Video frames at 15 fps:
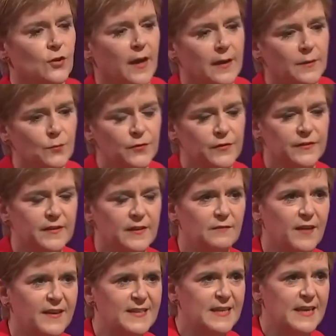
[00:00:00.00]
Look, I was
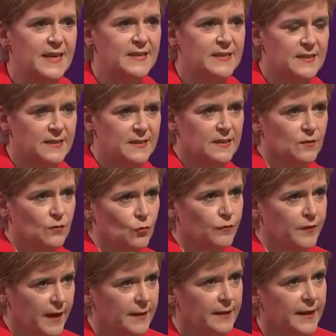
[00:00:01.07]
investigated
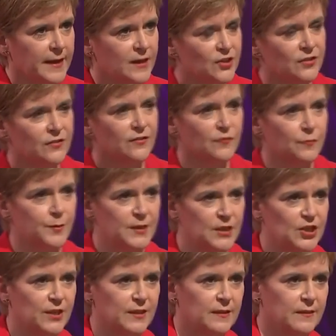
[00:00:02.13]
over allegations of
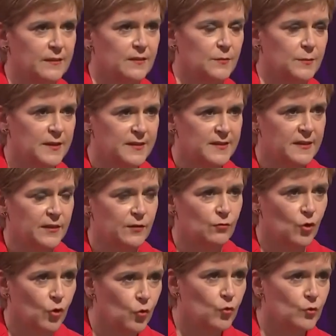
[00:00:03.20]
breaching the
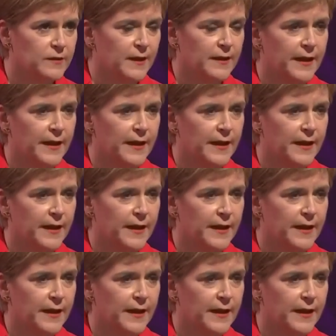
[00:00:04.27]
ministerial code,